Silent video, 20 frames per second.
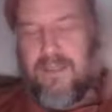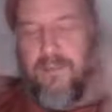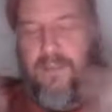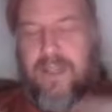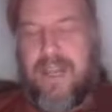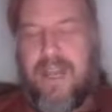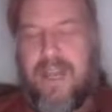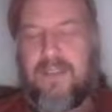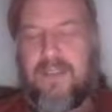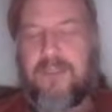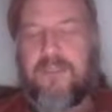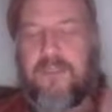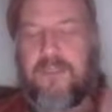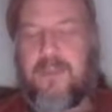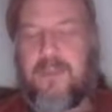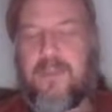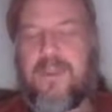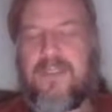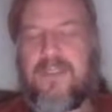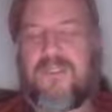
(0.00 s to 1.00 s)
As
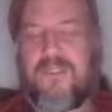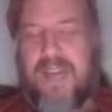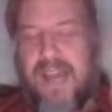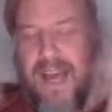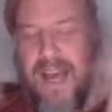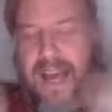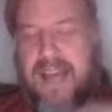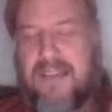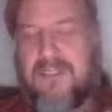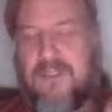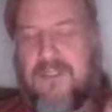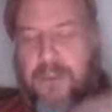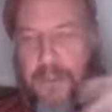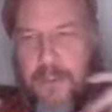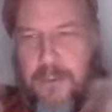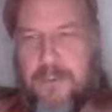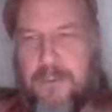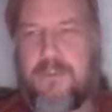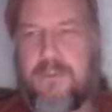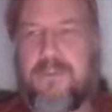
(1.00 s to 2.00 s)
humans act
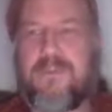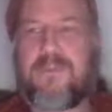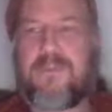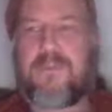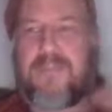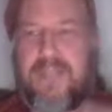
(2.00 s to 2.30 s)
through